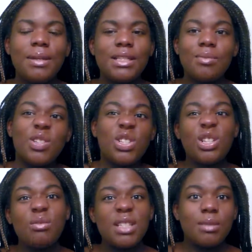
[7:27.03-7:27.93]
My stomach's
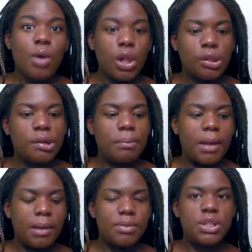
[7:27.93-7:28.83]
just a little smaller,
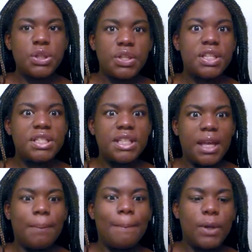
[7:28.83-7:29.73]
but I'm still the
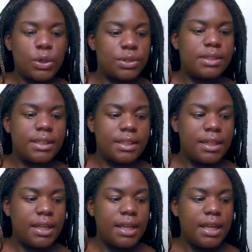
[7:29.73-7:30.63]
same person.